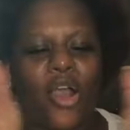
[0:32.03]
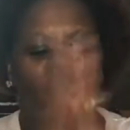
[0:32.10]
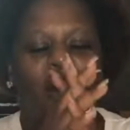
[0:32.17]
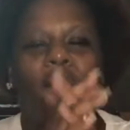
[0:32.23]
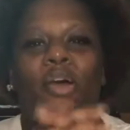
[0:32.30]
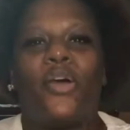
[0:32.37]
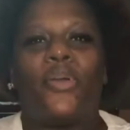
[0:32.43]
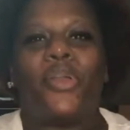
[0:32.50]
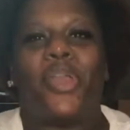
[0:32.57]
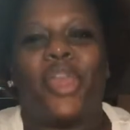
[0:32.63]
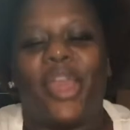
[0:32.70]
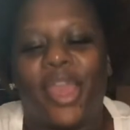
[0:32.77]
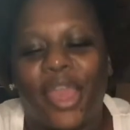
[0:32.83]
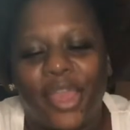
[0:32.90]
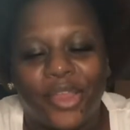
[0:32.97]

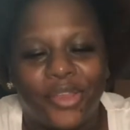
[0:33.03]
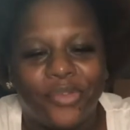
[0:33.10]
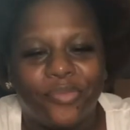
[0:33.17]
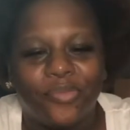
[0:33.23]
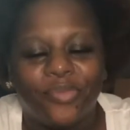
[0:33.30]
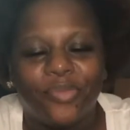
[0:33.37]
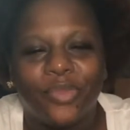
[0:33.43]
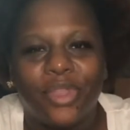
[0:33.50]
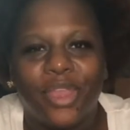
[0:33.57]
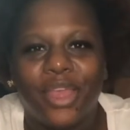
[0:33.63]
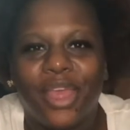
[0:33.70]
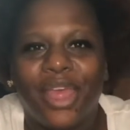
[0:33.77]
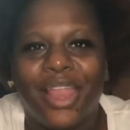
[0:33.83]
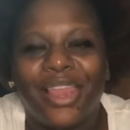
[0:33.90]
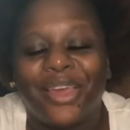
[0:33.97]
Okay,
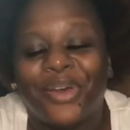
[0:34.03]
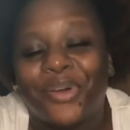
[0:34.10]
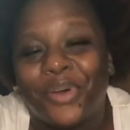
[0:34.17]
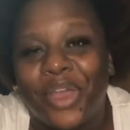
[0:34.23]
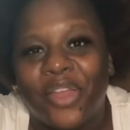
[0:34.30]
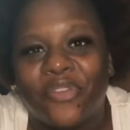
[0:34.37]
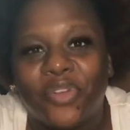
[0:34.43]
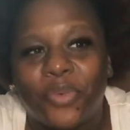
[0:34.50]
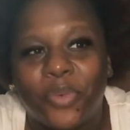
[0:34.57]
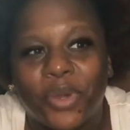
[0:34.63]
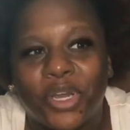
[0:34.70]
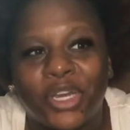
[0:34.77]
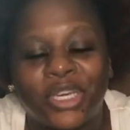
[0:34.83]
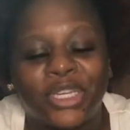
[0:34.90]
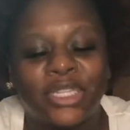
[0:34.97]
hello
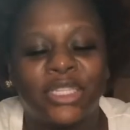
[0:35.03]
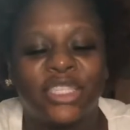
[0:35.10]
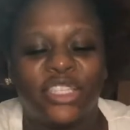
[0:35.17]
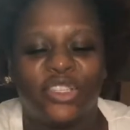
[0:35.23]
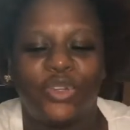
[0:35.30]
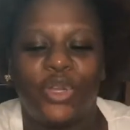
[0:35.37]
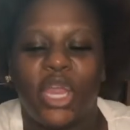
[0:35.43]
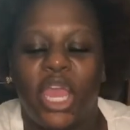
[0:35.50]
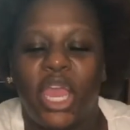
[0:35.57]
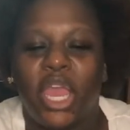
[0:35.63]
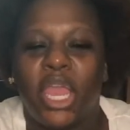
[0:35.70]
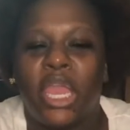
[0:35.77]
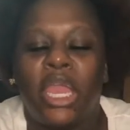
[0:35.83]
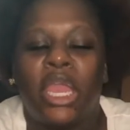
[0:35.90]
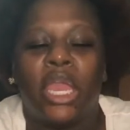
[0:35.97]
everyone.
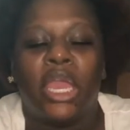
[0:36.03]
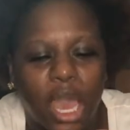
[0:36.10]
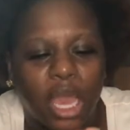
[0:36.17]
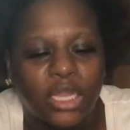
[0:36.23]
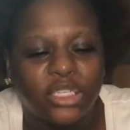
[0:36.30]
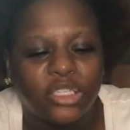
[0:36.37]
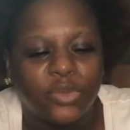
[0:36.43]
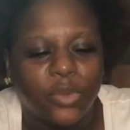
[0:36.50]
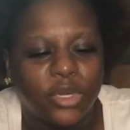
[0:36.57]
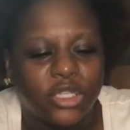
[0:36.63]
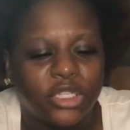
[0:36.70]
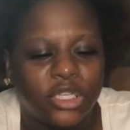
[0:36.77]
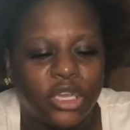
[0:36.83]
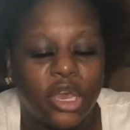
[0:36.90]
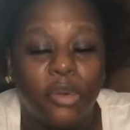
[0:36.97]
Today I just wanted
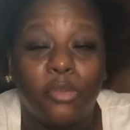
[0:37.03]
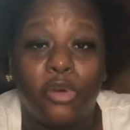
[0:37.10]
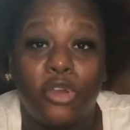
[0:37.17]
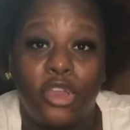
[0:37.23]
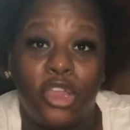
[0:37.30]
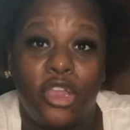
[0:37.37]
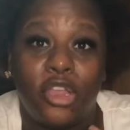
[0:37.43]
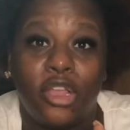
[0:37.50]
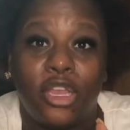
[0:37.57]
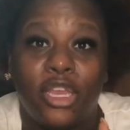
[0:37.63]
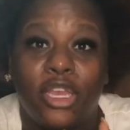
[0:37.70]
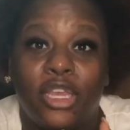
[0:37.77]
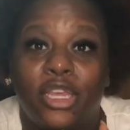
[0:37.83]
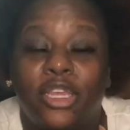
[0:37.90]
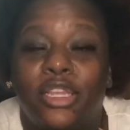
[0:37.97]
to come on here
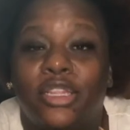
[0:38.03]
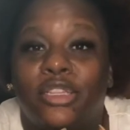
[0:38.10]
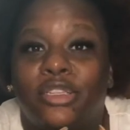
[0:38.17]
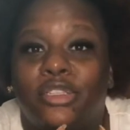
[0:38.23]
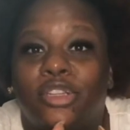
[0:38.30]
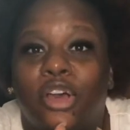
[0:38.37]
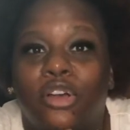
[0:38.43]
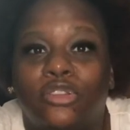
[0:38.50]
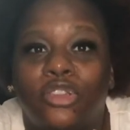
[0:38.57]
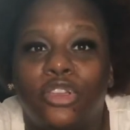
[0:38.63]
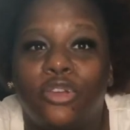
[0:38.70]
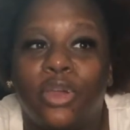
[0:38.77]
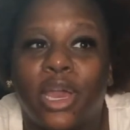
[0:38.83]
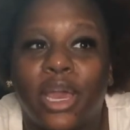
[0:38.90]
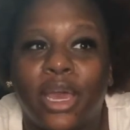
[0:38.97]
and talk to
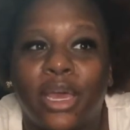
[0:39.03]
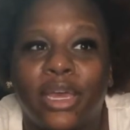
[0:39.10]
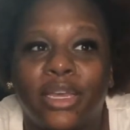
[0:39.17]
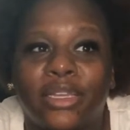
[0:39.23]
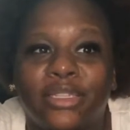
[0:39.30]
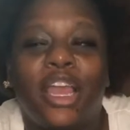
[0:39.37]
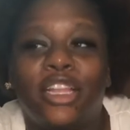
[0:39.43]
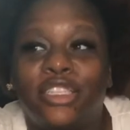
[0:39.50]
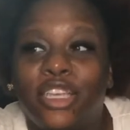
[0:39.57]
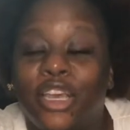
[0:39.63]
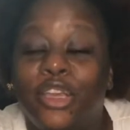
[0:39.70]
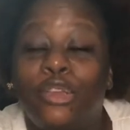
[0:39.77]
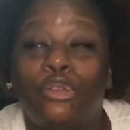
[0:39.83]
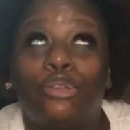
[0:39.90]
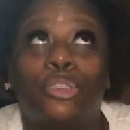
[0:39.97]
you guys and tell
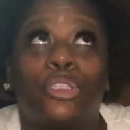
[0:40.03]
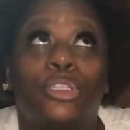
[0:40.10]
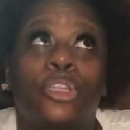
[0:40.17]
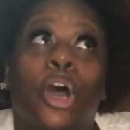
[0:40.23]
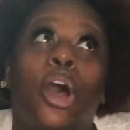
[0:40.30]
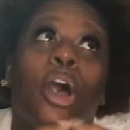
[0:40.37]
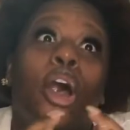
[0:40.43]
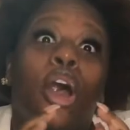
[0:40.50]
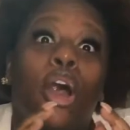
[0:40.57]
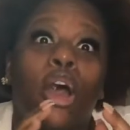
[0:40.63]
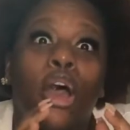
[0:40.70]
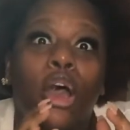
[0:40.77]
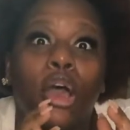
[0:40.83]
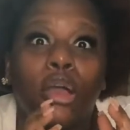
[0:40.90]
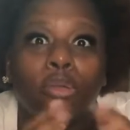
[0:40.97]
you
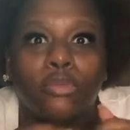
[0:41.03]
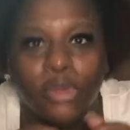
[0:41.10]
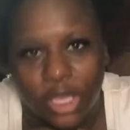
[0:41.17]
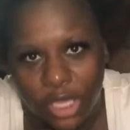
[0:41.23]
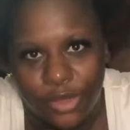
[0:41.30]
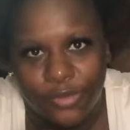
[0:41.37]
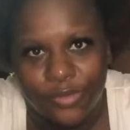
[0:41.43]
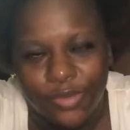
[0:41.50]
sorry